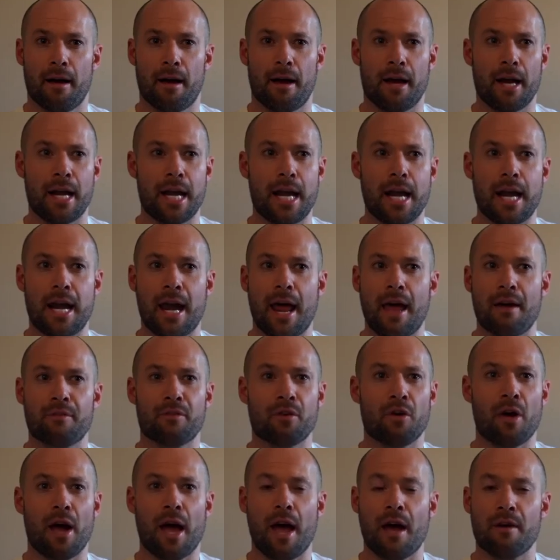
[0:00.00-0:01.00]
I
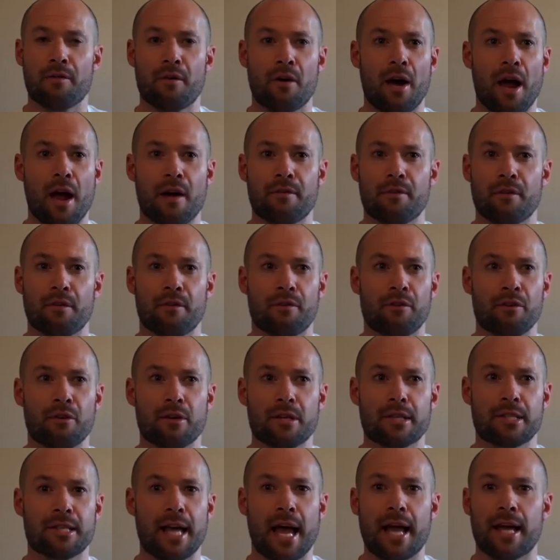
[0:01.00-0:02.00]
never, ever, ever for
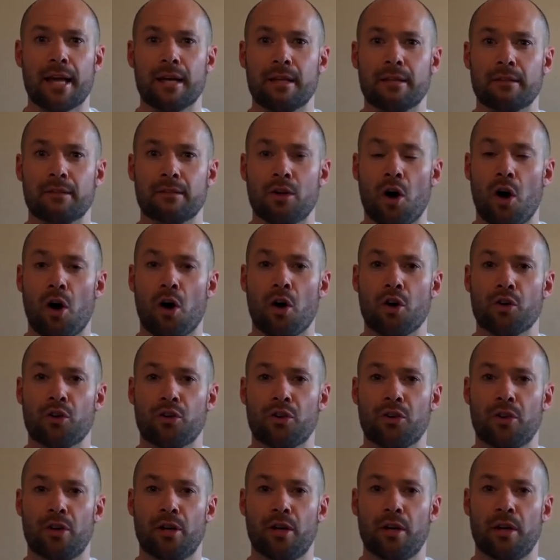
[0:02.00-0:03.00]
a second
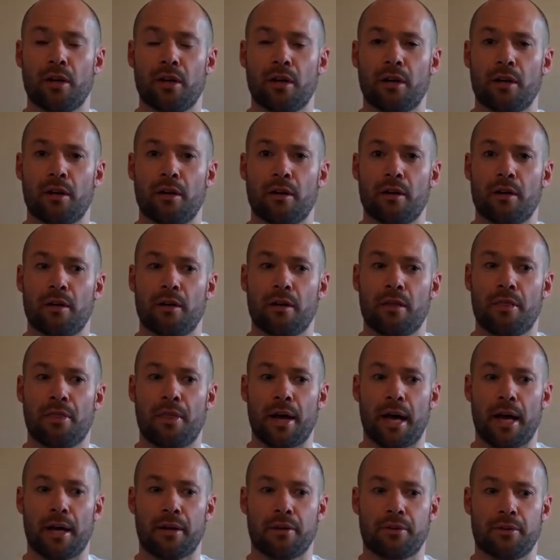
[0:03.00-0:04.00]
thought
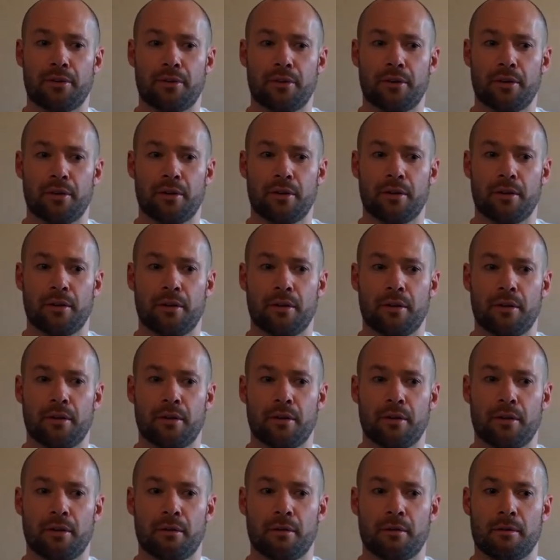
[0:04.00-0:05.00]
that
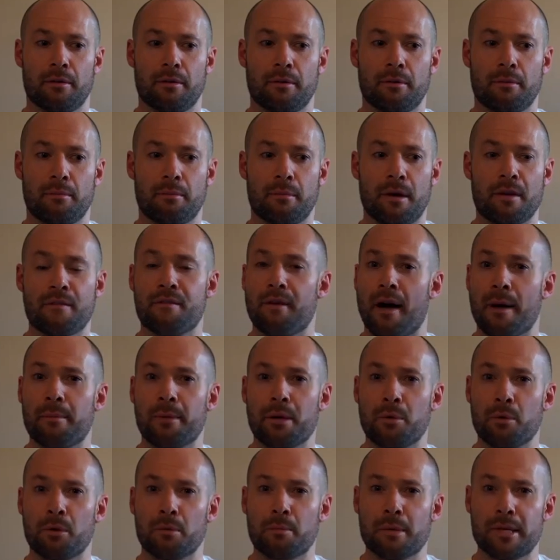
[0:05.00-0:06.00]
my
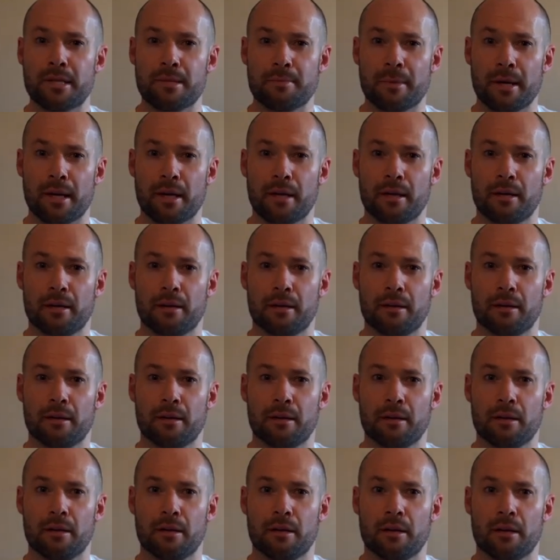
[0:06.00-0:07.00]
family would miss me
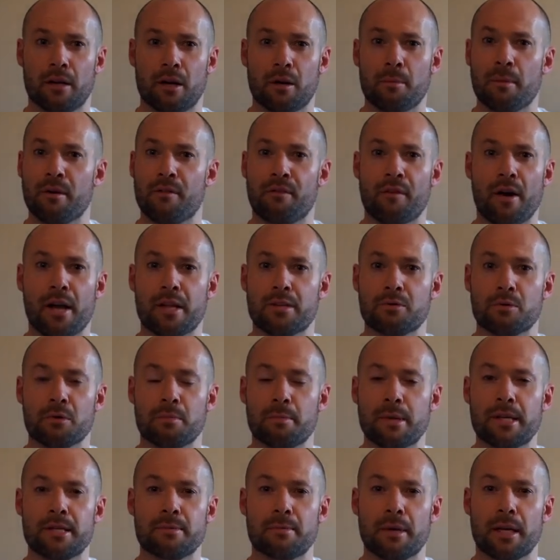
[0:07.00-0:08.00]
or my friends
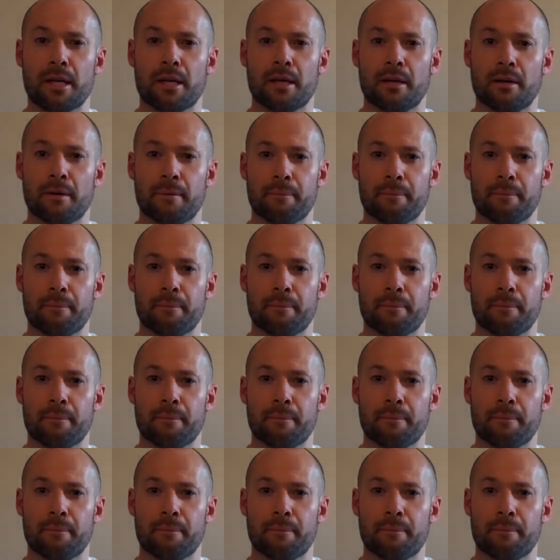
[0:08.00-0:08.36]
would miss me.